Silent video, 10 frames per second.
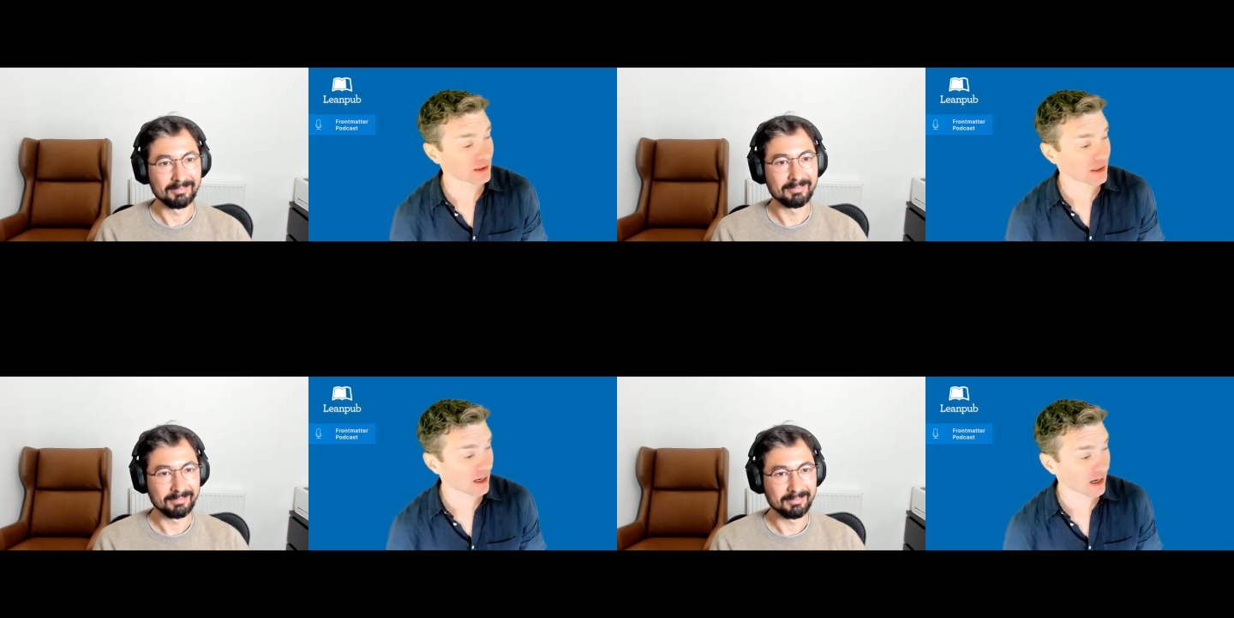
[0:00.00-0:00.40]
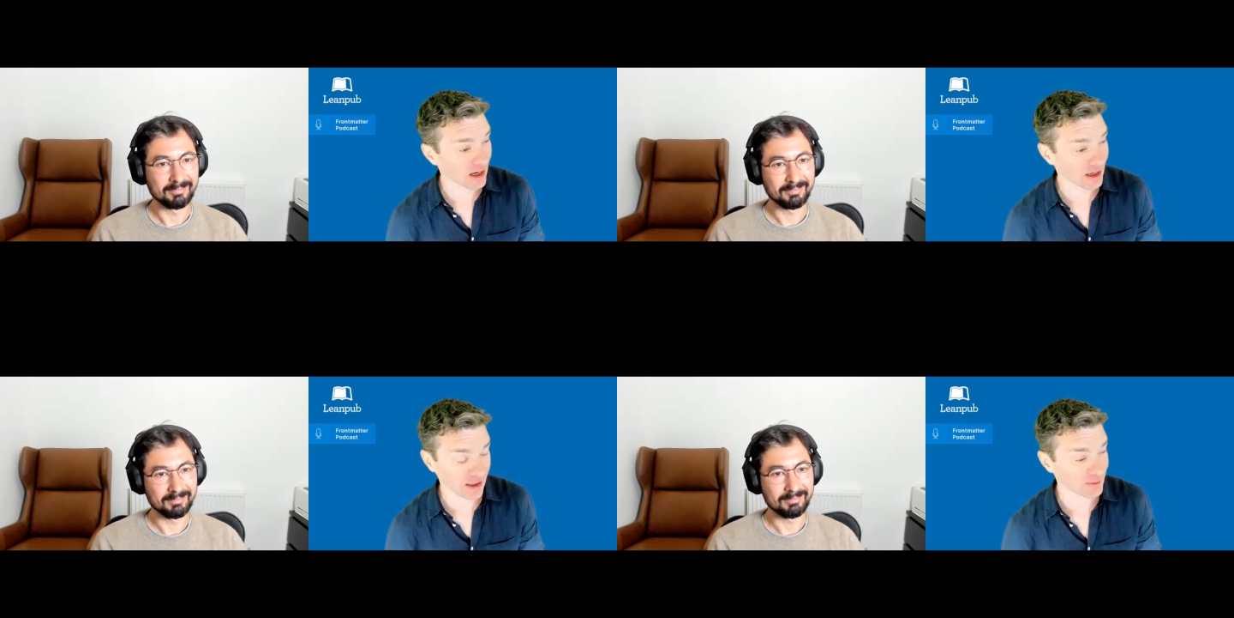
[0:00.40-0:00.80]

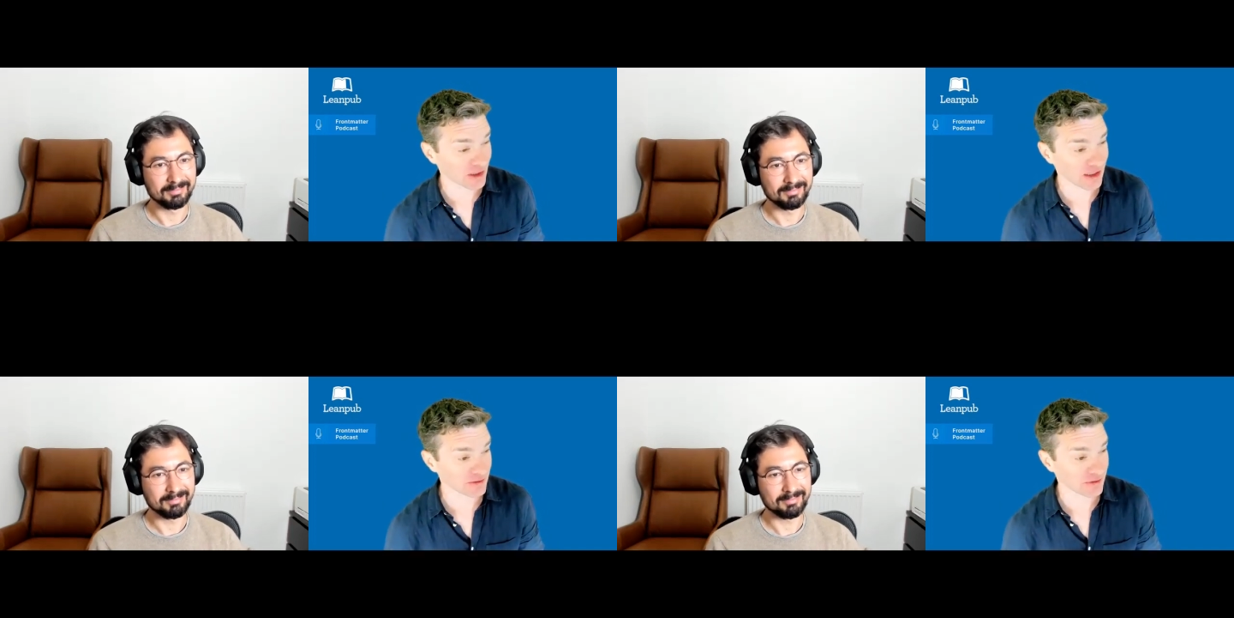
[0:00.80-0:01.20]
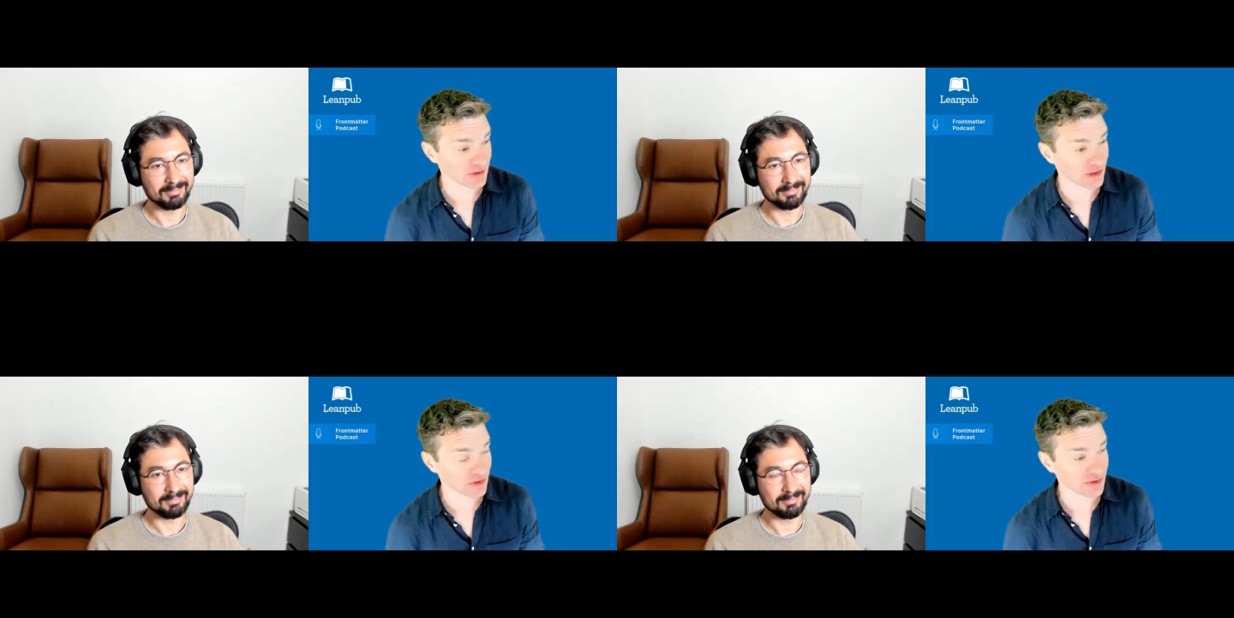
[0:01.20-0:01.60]
Speaker 1: again, because of those
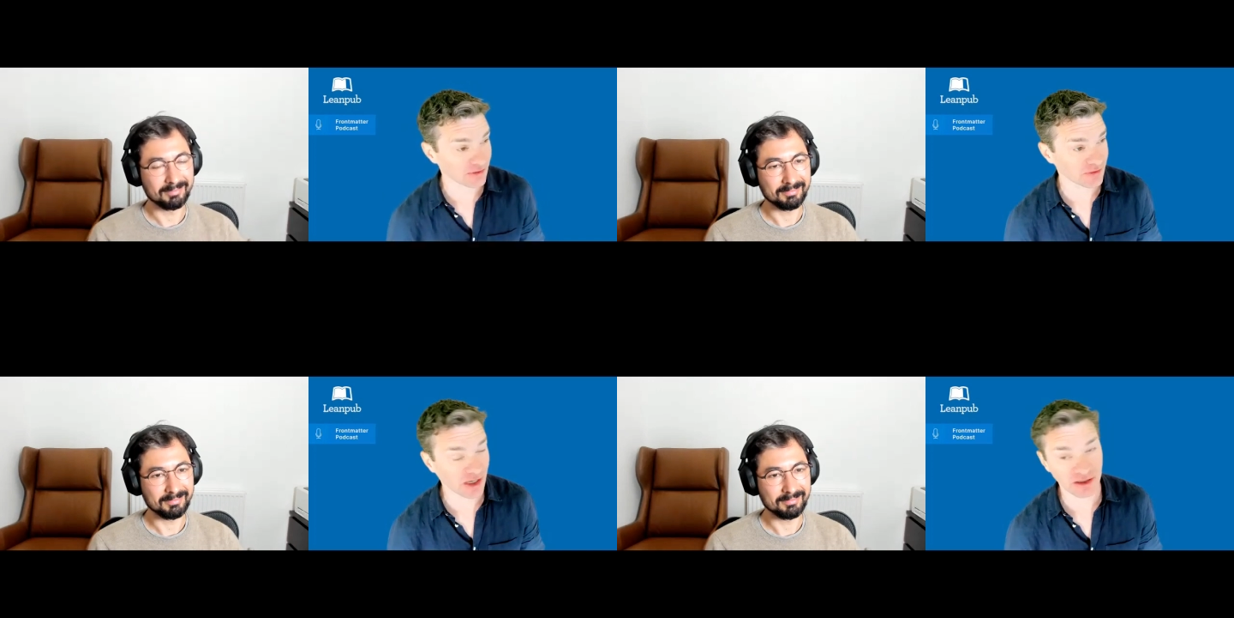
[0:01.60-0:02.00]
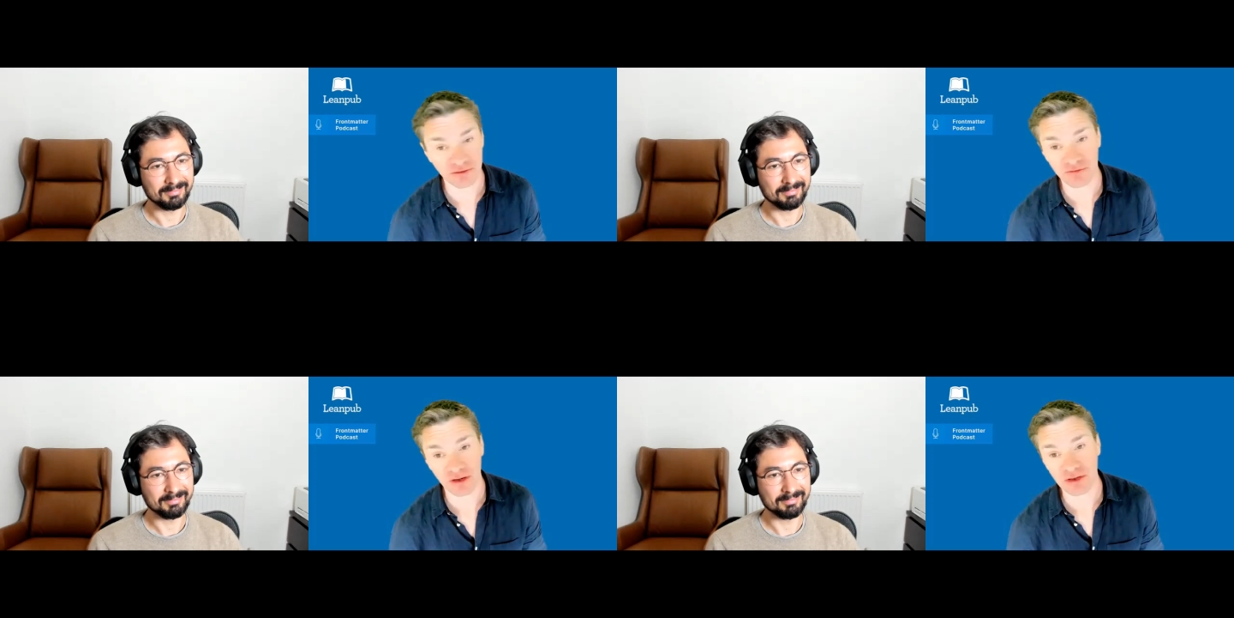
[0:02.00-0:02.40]
issues of kind of
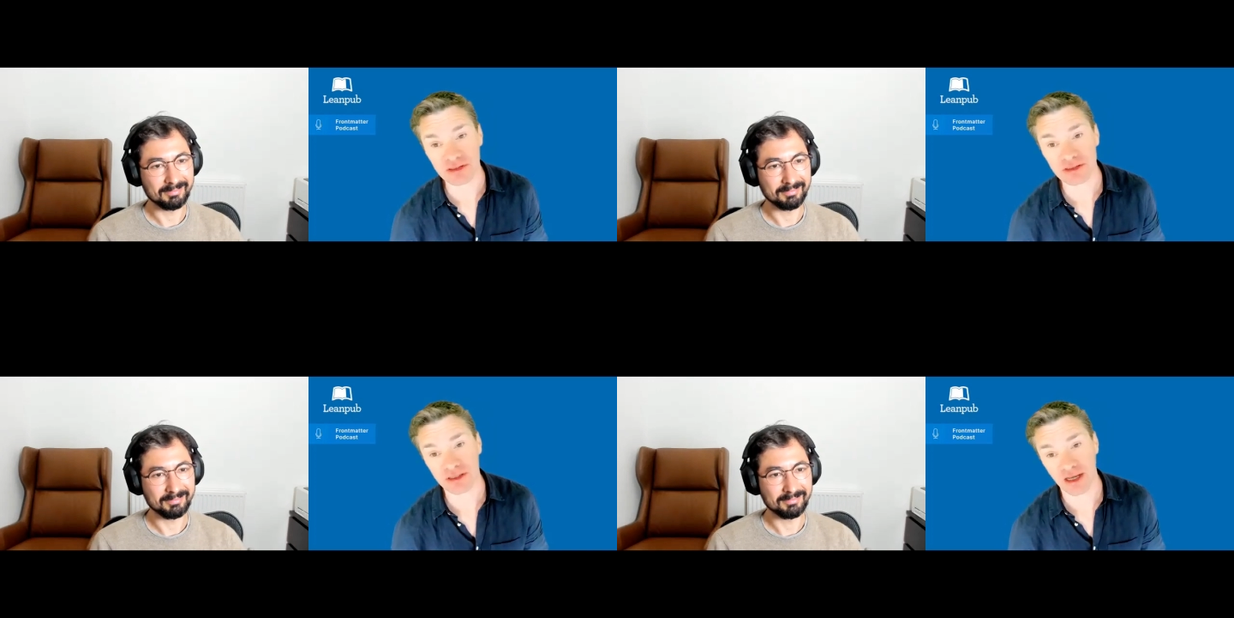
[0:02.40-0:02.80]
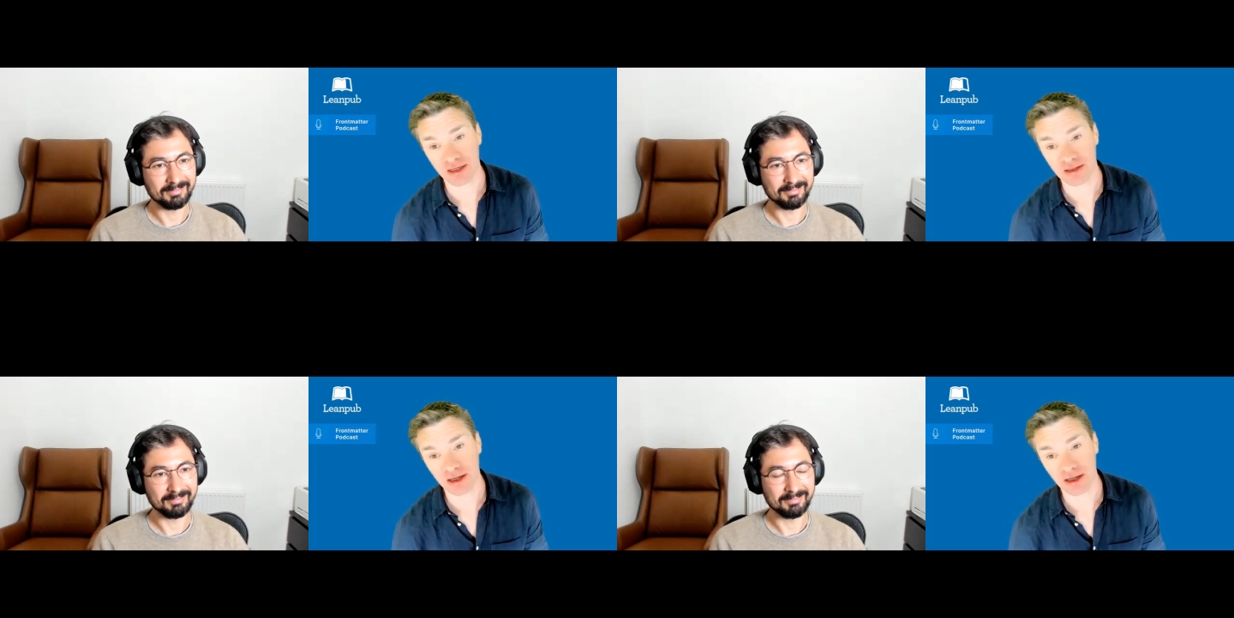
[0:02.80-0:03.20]
fairness and